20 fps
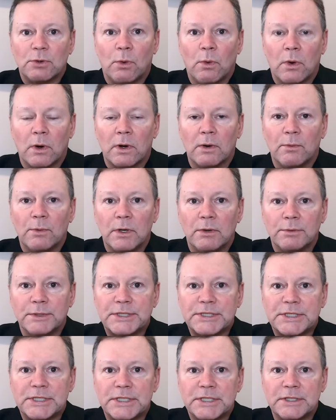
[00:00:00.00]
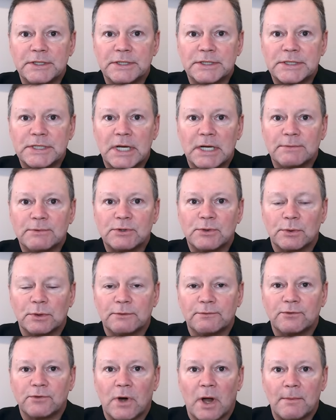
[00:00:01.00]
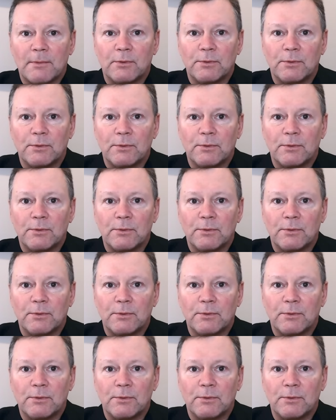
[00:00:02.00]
or will we see the same sort of drama